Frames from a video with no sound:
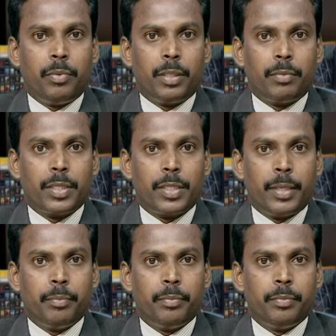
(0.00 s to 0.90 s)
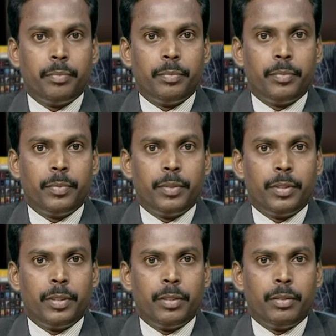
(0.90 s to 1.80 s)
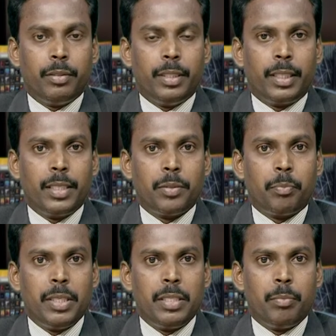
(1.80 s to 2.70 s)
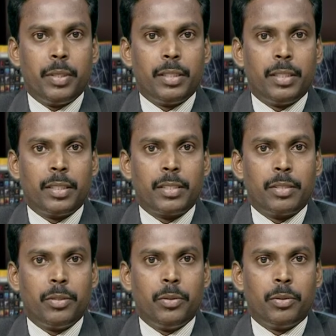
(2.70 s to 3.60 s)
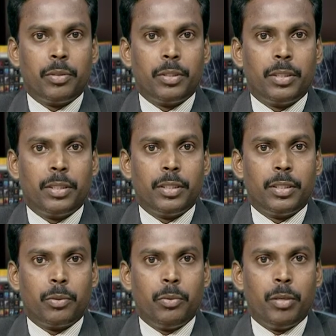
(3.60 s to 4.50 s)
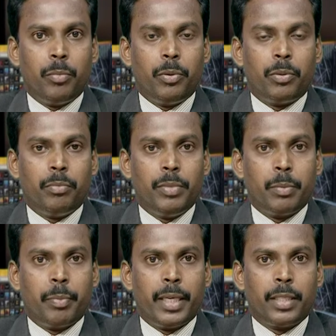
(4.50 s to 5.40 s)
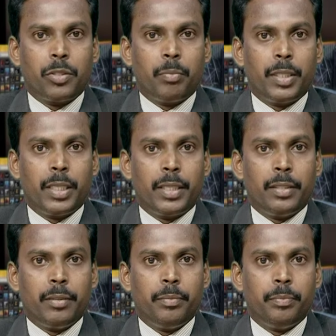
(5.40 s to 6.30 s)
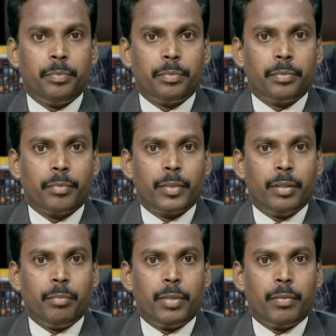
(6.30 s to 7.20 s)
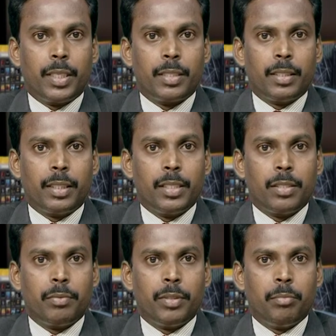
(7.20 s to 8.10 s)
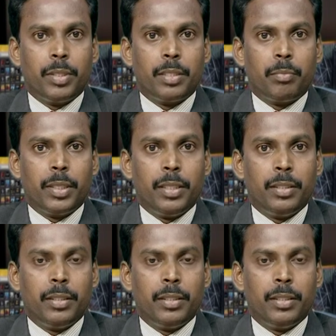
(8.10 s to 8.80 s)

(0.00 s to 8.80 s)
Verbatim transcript: for the first time. In the case of PCP, there is no uh, rule about which pair is to be taken, but whereas in the case of MPCP,